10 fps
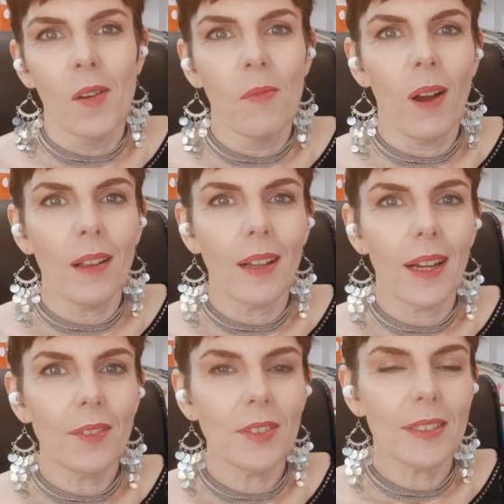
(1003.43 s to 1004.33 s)
Well, I
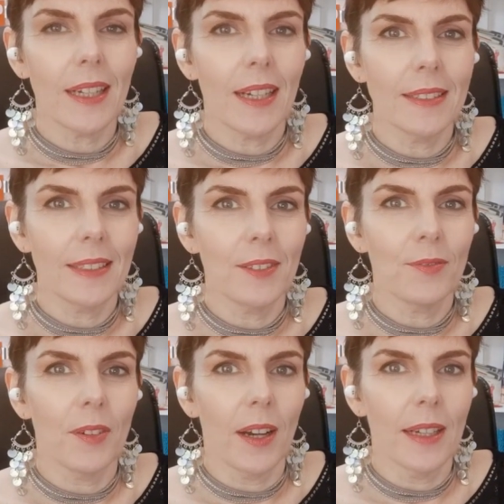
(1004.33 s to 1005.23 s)
have to say I did
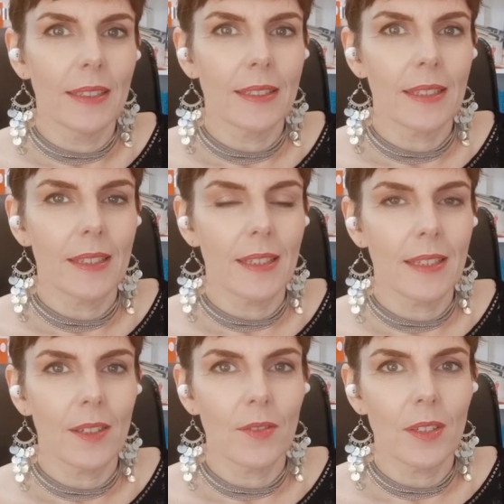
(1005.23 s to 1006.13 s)
find City
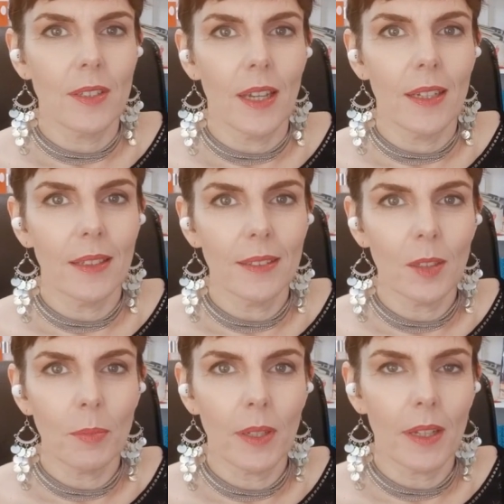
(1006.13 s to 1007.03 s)
of the Dead a little
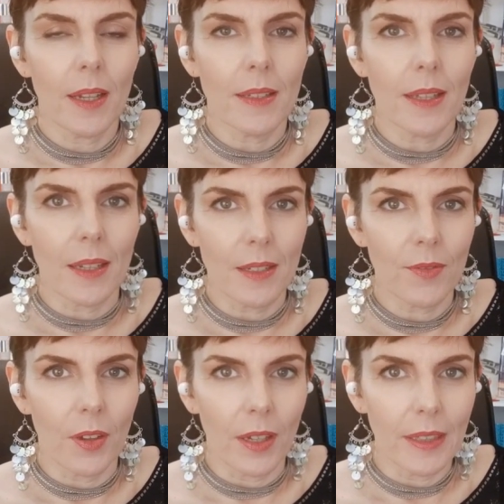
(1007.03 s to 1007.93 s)
bit
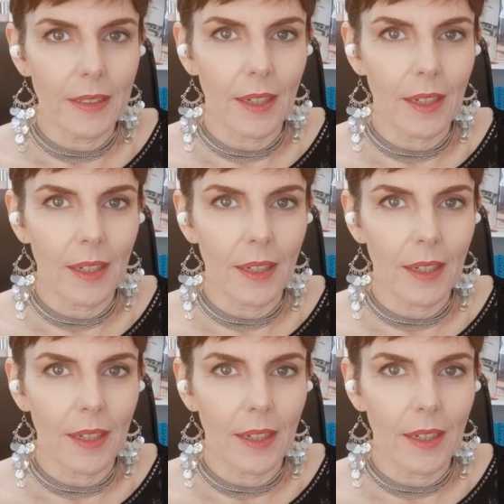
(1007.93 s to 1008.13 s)
unsatisfying.